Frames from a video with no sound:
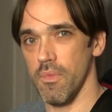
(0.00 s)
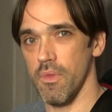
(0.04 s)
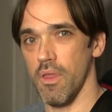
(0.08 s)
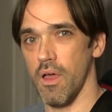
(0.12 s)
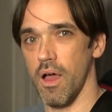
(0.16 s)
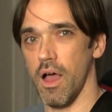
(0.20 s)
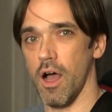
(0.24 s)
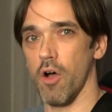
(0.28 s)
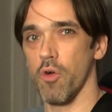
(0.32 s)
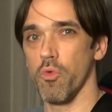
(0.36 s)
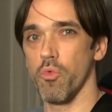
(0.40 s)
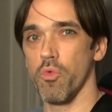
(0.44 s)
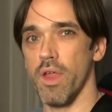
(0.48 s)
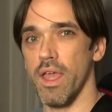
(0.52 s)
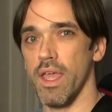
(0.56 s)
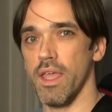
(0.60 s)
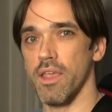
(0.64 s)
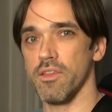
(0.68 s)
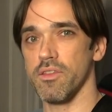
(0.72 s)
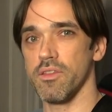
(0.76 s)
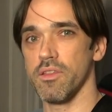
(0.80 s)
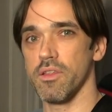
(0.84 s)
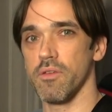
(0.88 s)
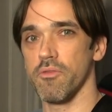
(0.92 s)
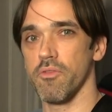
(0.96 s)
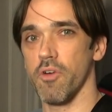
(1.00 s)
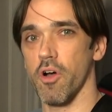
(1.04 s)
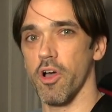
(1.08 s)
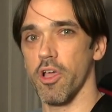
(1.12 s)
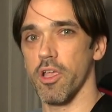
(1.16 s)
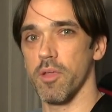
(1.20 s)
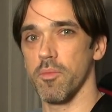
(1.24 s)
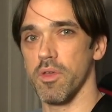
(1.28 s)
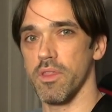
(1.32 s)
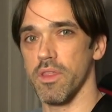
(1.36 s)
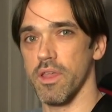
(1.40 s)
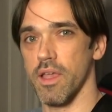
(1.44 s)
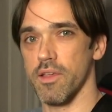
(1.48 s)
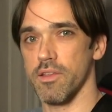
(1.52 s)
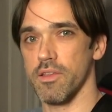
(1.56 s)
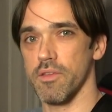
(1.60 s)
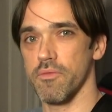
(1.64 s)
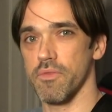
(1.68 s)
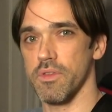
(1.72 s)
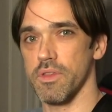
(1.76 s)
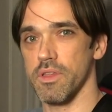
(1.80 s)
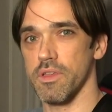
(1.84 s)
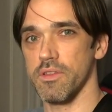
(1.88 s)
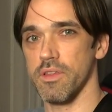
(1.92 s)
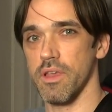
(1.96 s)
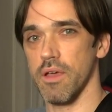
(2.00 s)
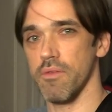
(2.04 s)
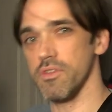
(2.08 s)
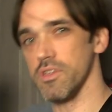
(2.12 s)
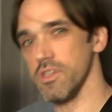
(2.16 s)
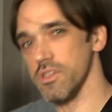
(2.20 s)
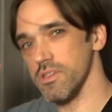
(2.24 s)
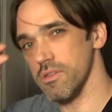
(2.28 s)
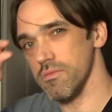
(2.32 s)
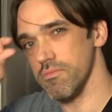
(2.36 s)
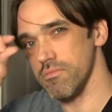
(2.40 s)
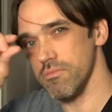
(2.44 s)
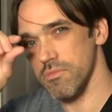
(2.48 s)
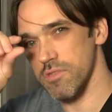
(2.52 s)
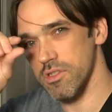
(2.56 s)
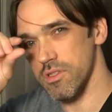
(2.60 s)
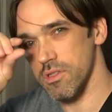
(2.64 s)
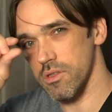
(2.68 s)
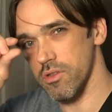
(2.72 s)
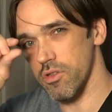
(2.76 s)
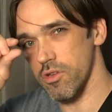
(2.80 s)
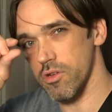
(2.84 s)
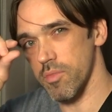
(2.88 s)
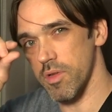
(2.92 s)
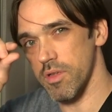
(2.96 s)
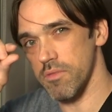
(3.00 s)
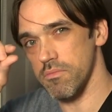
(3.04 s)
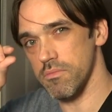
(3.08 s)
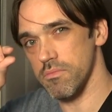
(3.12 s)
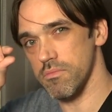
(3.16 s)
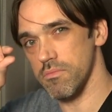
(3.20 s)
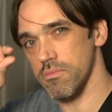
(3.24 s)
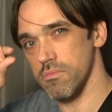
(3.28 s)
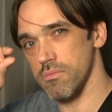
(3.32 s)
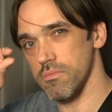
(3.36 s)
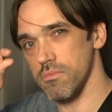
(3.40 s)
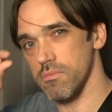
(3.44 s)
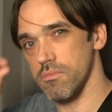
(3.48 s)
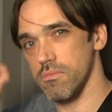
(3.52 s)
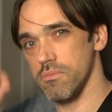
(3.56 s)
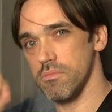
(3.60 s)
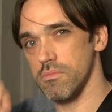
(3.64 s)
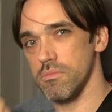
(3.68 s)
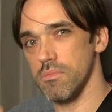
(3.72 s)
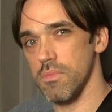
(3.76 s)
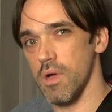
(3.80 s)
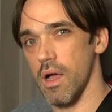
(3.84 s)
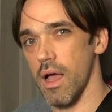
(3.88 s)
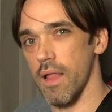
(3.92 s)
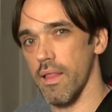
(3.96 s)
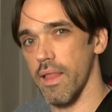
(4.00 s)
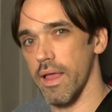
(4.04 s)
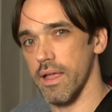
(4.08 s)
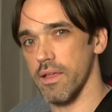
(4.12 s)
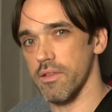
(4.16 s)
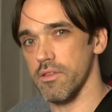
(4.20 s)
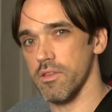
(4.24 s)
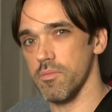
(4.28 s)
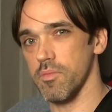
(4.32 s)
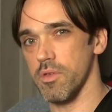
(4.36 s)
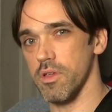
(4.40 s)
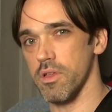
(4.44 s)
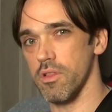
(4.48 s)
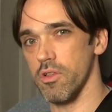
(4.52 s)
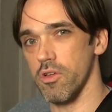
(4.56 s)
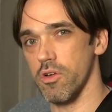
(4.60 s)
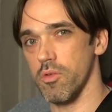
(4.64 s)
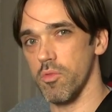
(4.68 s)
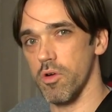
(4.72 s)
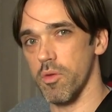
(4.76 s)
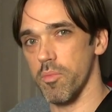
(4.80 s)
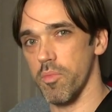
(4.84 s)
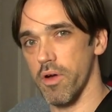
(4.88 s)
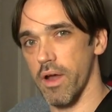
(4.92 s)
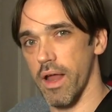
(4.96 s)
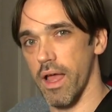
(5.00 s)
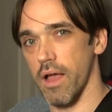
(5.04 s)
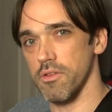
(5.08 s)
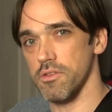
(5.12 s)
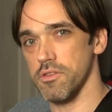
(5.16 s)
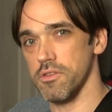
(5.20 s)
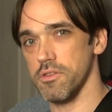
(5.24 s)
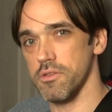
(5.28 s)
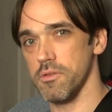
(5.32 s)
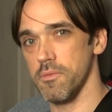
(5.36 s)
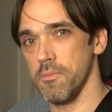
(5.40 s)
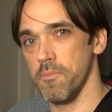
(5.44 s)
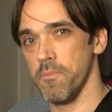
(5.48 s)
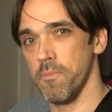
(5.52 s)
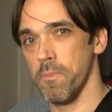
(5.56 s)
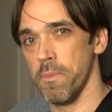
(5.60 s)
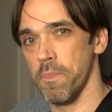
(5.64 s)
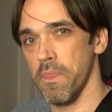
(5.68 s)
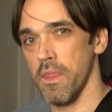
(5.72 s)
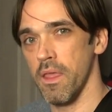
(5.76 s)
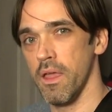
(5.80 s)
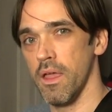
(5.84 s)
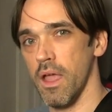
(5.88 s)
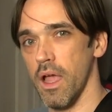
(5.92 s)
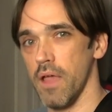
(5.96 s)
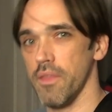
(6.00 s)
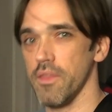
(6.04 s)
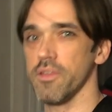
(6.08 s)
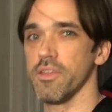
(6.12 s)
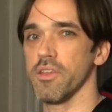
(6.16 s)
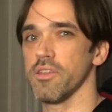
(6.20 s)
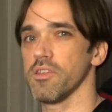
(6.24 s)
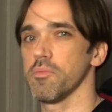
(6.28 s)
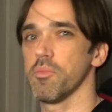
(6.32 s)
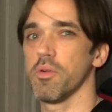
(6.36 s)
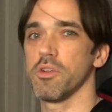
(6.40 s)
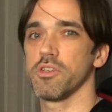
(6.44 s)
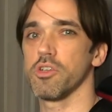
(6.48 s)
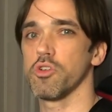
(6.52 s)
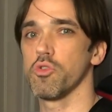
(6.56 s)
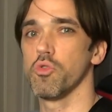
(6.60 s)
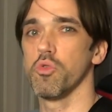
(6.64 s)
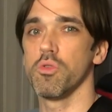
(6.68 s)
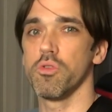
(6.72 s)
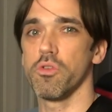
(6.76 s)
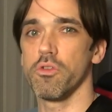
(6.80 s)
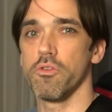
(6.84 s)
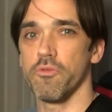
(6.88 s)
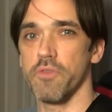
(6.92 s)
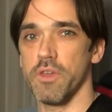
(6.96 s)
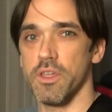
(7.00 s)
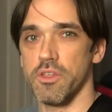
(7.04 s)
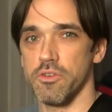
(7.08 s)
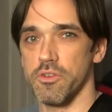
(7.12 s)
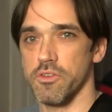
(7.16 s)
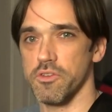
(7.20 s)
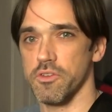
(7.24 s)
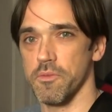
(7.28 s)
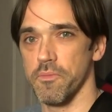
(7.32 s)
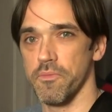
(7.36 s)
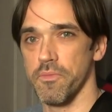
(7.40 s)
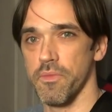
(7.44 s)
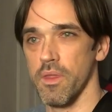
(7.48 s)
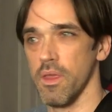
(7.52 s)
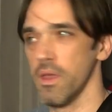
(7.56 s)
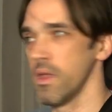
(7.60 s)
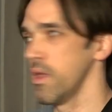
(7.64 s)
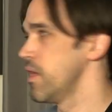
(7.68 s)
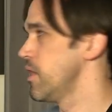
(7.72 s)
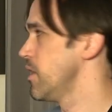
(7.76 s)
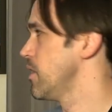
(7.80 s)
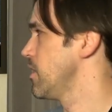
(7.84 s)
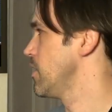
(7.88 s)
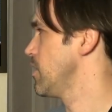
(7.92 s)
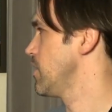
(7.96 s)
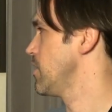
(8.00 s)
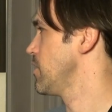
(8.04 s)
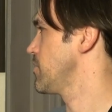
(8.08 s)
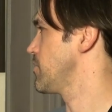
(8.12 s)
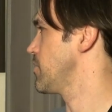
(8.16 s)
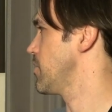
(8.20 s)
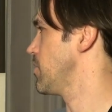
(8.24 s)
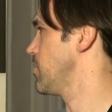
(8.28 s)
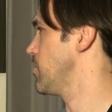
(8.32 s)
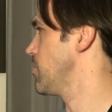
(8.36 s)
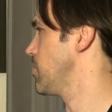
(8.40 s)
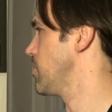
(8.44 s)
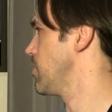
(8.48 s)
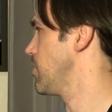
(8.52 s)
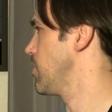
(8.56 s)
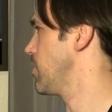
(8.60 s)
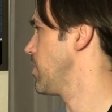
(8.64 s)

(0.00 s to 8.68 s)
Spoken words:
I'll raise the volume of the SM57 just a little bit. I like it to be a little more pronounced. And this has a bunch of cool little features. So